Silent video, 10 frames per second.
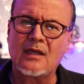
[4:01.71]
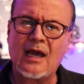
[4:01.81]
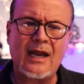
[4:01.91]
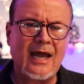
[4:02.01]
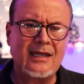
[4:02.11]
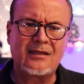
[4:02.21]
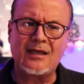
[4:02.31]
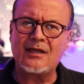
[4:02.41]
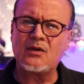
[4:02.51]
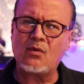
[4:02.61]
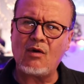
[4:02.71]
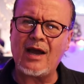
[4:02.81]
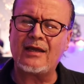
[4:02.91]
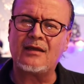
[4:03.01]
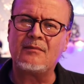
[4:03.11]
And I tell you
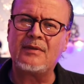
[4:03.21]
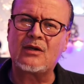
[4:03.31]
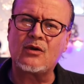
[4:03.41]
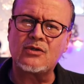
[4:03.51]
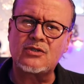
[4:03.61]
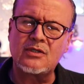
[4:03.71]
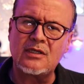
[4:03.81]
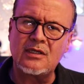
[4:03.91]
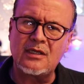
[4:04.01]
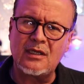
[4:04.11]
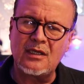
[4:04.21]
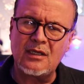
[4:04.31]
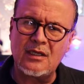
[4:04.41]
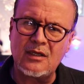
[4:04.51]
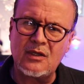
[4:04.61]
why, because
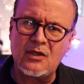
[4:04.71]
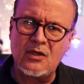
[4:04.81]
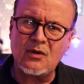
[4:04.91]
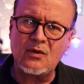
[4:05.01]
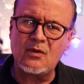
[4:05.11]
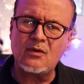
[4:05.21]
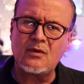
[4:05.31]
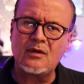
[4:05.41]
you